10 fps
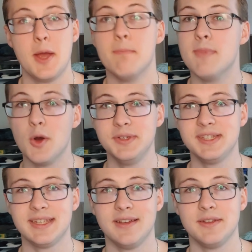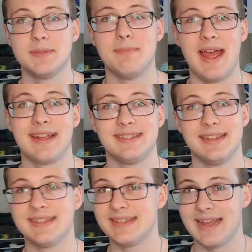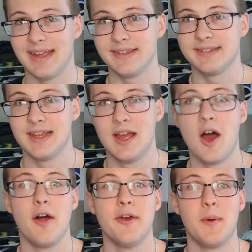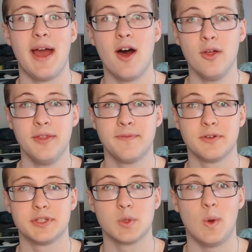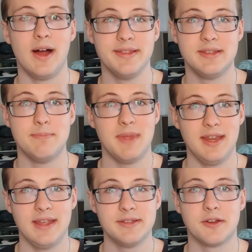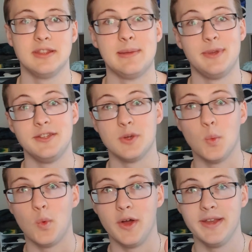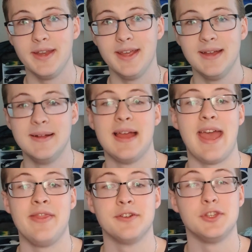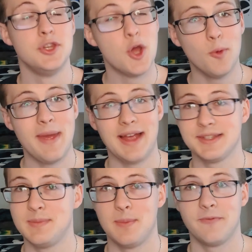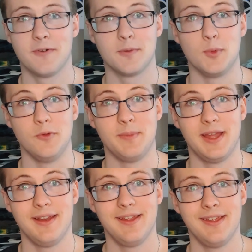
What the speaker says: Most skills max at 6, although health for squads and minions are limited to 1, and there's no maximum for movement.